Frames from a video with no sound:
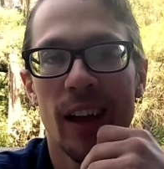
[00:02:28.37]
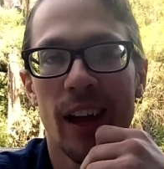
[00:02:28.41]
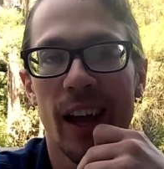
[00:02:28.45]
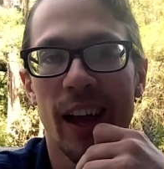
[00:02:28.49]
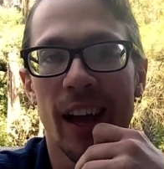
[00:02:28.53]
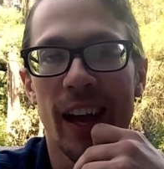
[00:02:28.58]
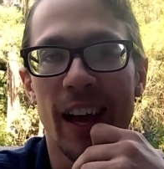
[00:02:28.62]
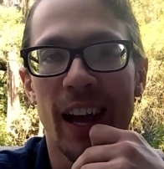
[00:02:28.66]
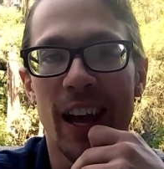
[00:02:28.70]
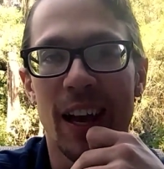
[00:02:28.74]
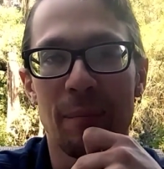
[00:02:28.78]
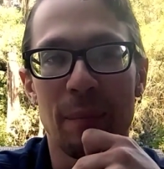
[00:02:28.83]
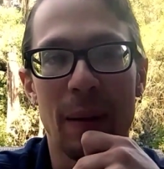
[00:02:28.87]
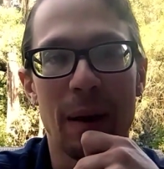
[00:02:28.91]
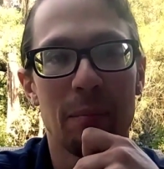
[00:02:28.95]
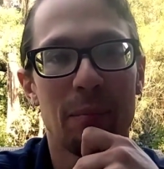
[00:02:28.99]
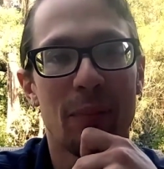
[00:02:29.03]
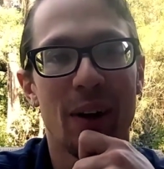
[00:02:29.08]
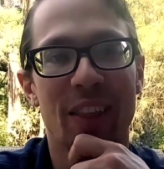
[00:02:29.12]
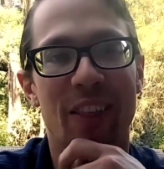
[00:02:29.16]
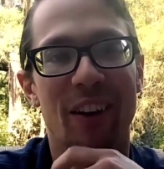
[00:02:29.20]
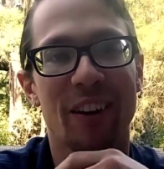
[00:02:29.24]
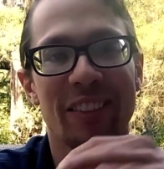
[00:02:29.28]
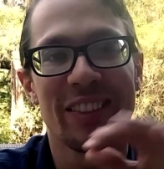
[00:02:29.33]
and my
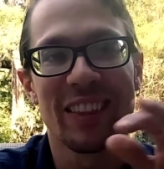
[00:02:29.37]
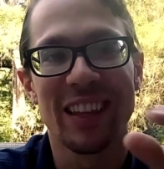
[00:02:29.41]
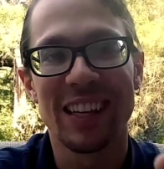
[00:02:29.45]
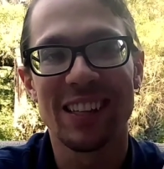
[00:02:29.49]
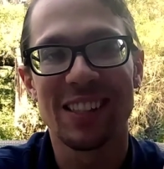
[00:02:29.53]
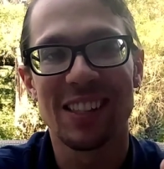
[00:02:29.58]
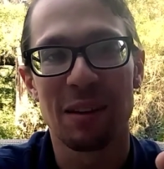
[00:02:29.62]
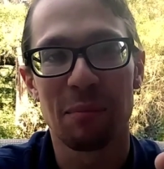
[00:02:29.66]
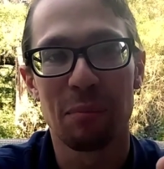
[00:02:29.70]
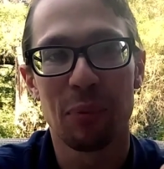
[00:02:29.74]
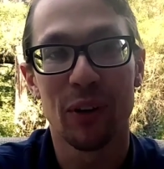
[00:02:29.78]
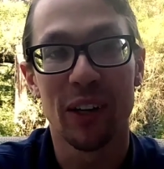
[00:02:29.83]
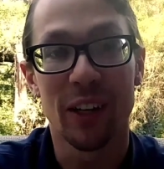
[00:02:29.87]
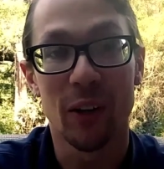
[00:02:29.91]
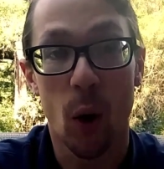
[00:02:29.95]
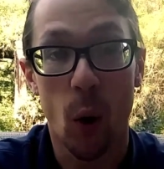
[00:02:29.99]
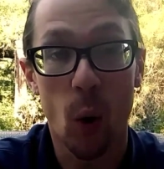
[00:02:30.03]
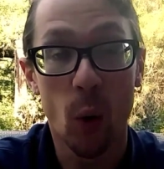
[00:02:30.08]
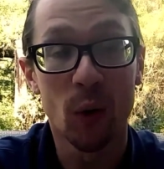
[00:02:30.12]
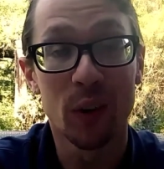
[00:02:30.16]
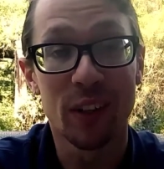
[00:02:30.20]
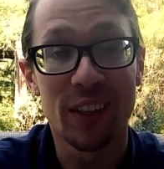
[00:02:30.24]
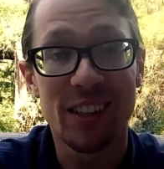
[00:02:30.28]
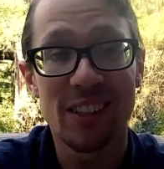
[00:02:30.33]
brother thinks that putting
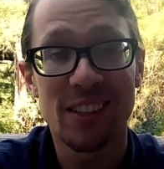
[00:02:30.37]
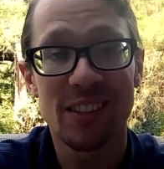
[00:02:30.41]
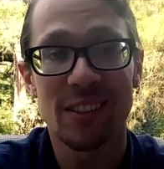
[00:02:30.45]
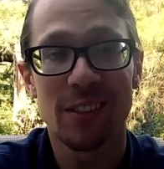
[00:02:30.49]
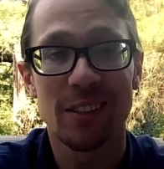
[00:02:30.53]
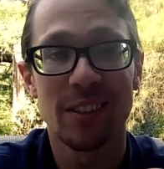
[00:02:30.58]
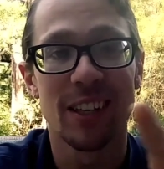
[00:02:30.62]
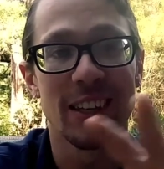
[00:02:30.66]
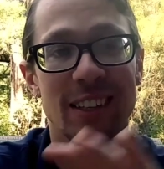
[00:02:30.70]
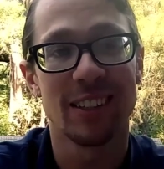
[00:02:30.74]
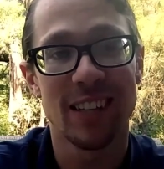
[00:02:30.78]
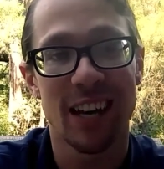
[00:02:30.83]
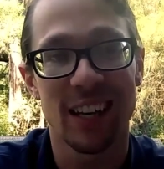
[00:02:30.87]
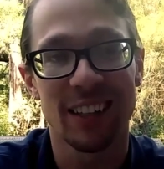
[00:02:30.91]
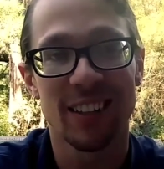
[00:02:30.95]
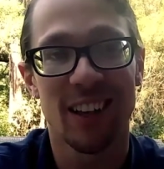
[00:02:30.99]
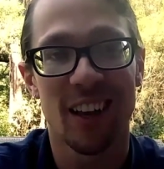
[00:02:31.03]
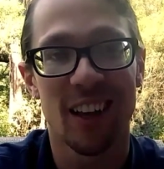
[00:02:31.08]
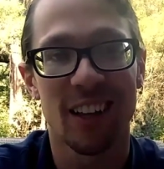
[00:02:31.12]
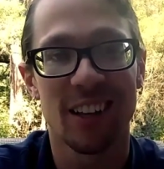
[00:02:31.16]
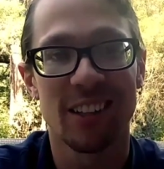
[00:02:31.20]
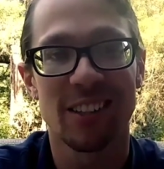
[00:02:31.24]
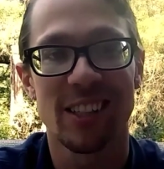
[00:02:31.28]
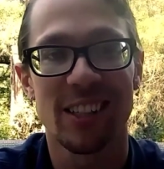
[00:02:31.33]
oldest and
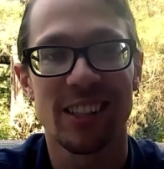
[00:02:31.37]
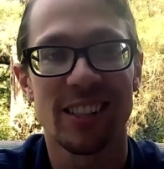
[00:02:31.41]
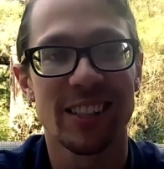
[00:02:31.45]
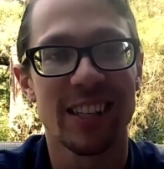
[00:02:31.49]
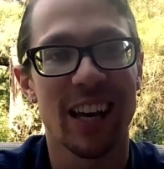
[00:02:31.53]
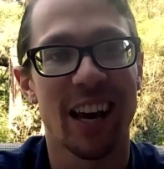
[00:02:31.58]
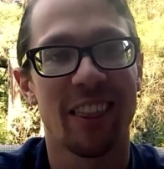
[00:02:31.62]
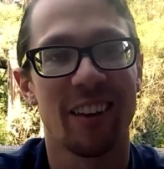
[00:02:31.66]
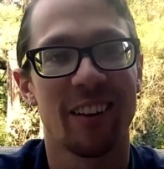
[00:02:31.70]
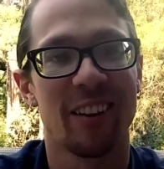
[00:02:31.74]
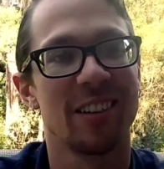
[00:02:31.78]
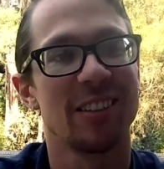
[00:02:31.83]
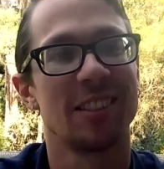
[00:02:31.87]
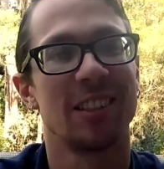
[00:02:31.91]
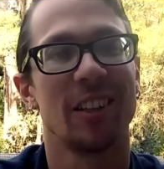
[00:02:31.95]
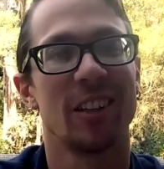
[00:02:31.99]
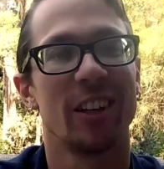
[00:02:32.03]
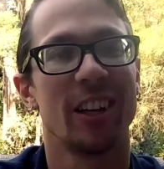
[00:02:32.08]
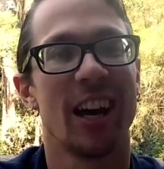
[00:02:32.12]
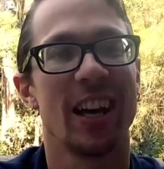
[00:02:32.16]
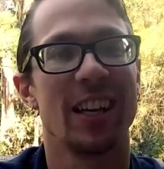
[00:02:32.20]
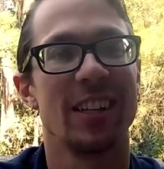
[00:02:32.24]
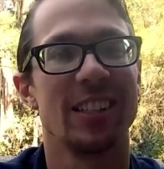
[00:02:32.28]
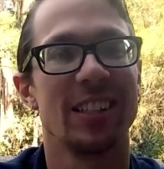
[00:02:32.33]
technology together isn't a
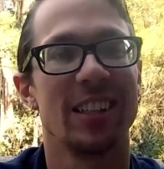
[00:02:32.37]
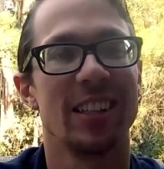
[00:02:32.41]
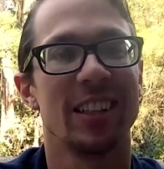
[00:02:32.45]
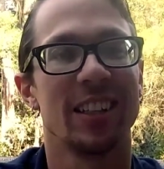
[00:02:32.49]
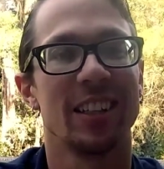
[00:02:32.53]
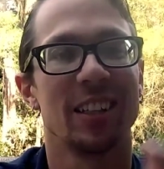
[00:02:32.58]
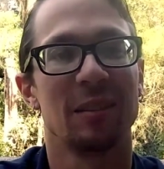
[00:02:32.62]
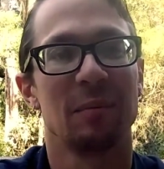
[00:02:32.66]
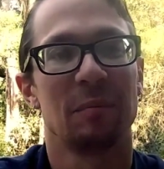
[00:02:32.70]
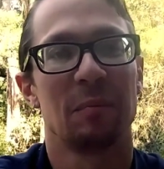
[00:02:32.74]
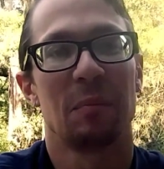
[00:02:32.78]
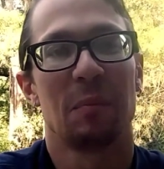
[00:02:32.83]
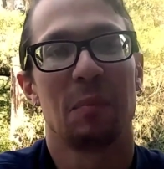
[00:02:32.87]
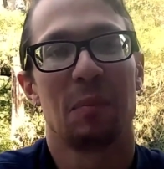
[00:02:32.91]
good idea.